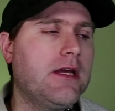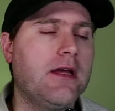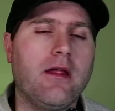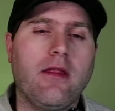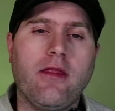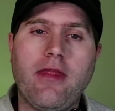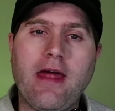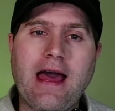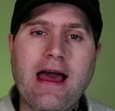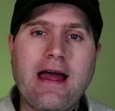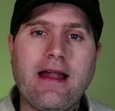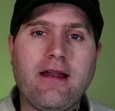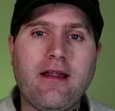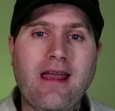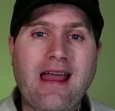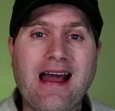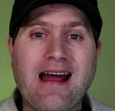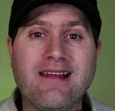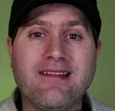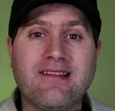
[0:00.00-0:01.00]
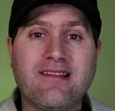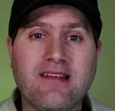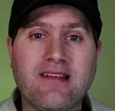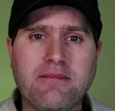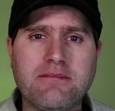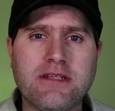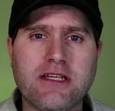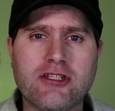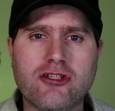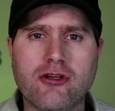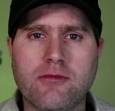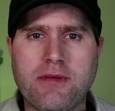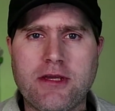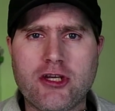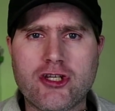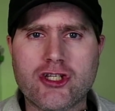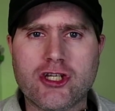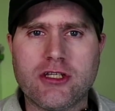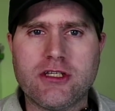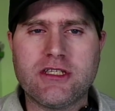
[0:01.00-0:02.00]
that has some
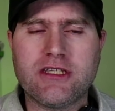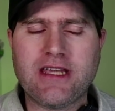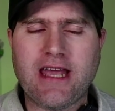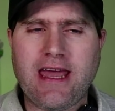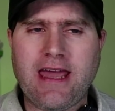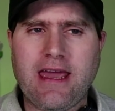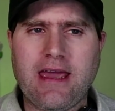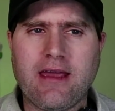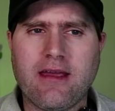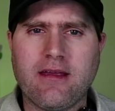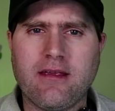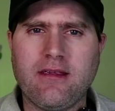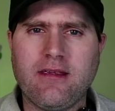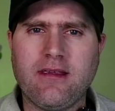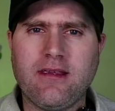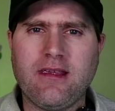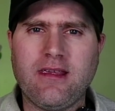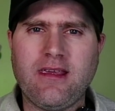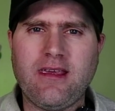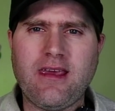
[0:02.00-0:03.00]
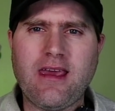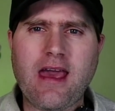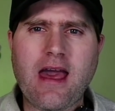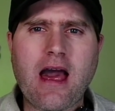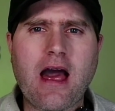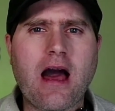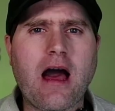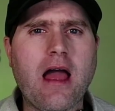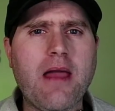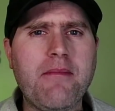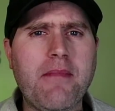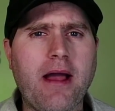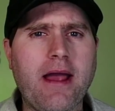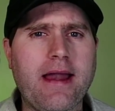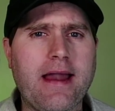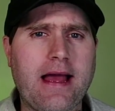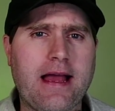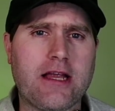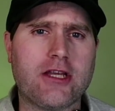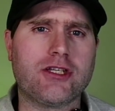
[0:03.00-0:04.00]
distribution saying, yeah, I
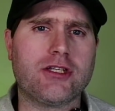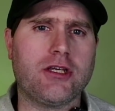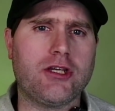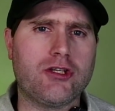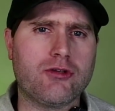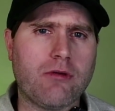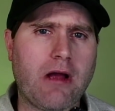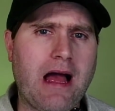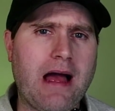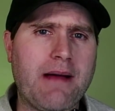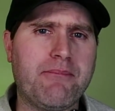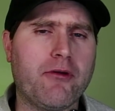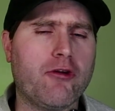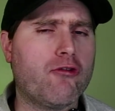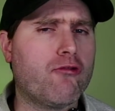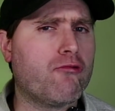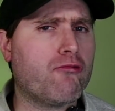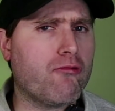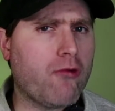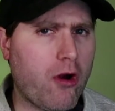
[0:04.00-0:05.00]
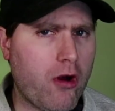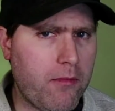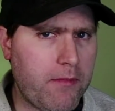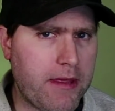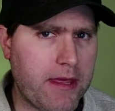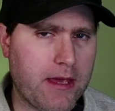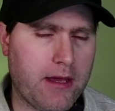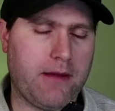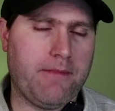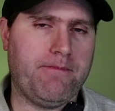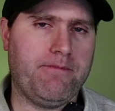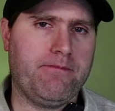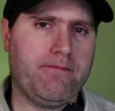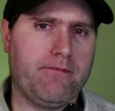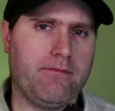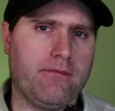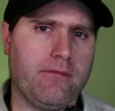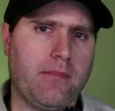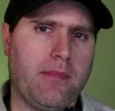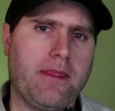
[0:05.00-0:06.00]
might actually drop Chromium
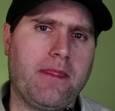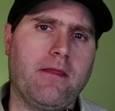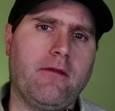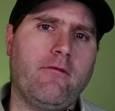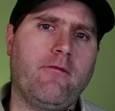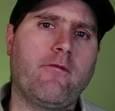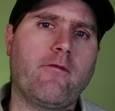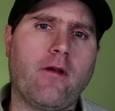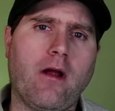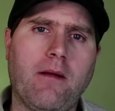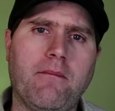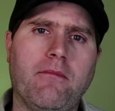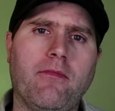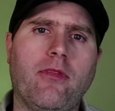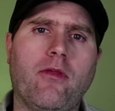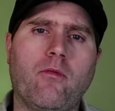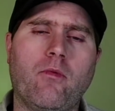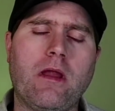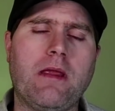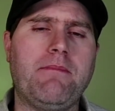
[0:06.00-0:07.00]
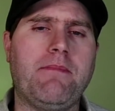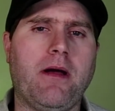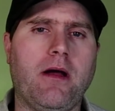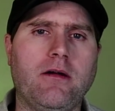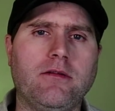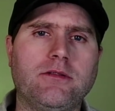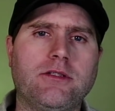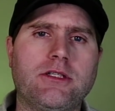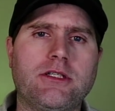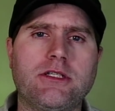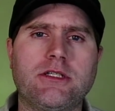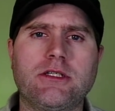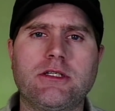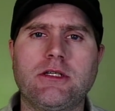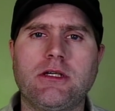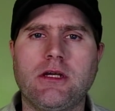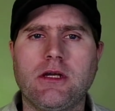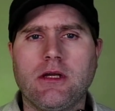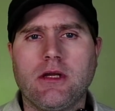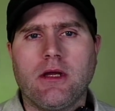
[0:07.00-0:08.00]
from the repos.
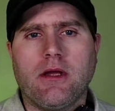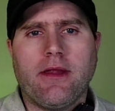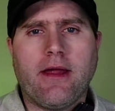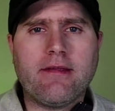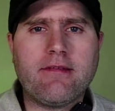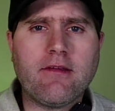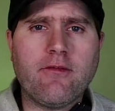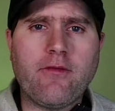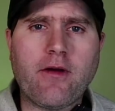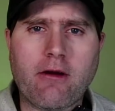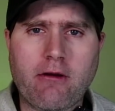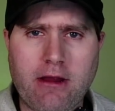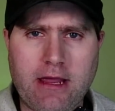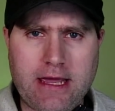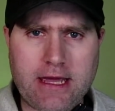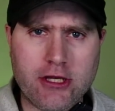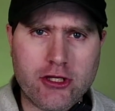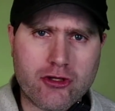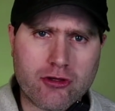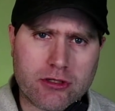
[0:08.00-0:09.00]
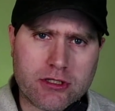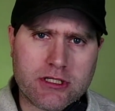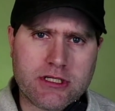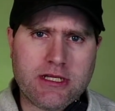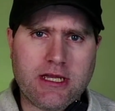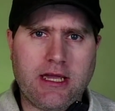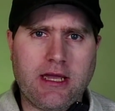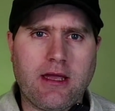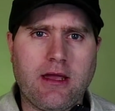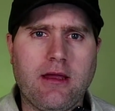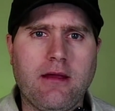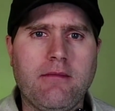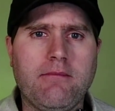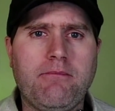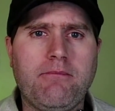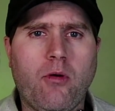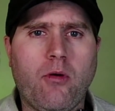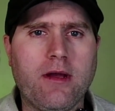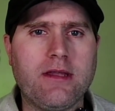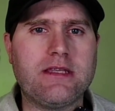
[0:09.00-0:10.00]
That's a very interesting
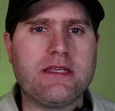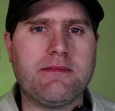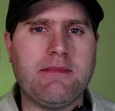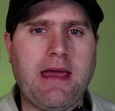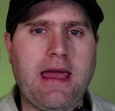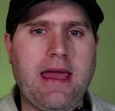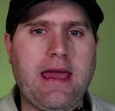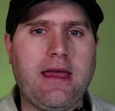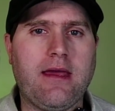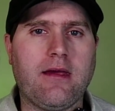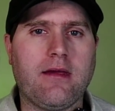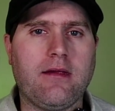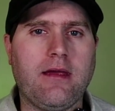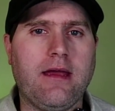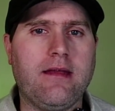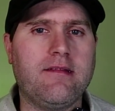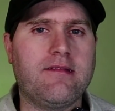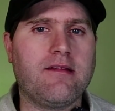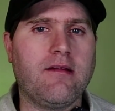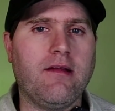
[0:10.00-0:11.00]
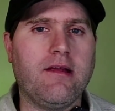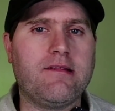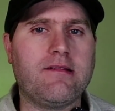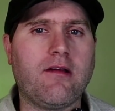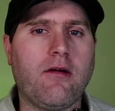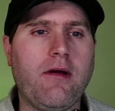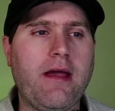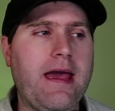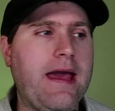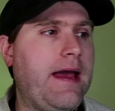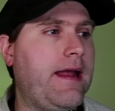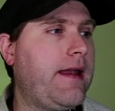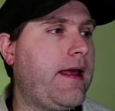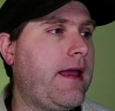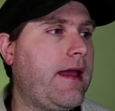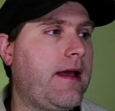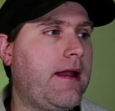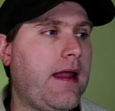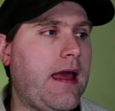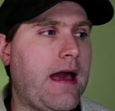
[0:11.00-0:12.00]
point to make. And so let's go ahead
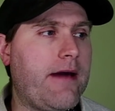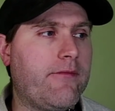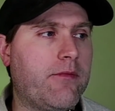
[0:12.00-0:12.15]
and have a